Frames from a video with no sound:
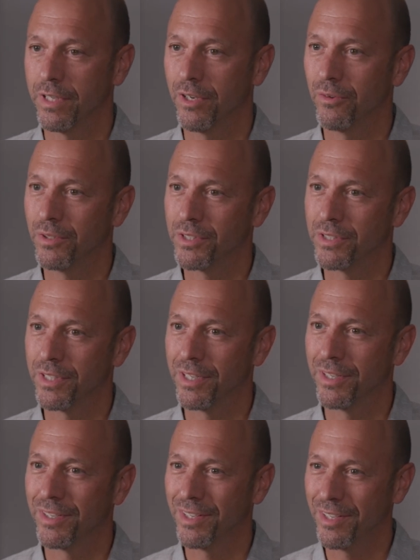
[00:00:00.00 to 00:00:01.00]
you know, which
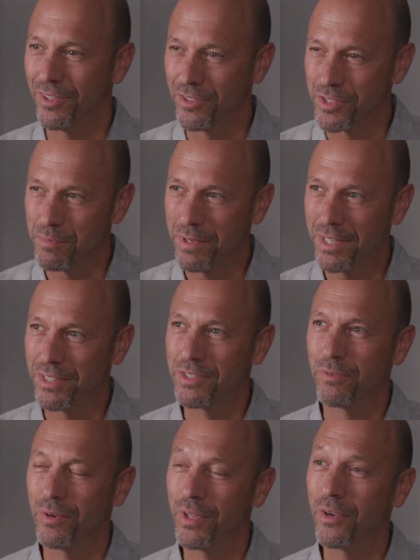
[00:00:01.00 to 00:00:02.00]
uh, you know, you're speaking
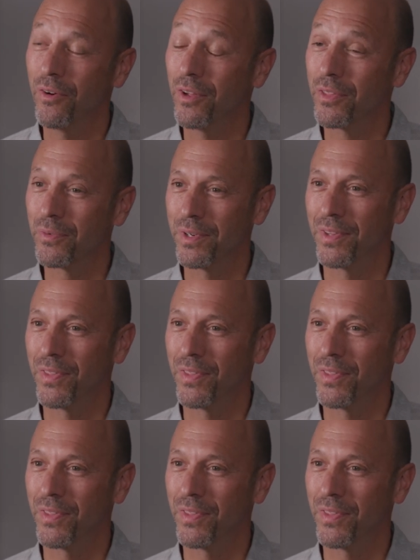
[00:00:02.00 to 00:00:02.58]
to really all three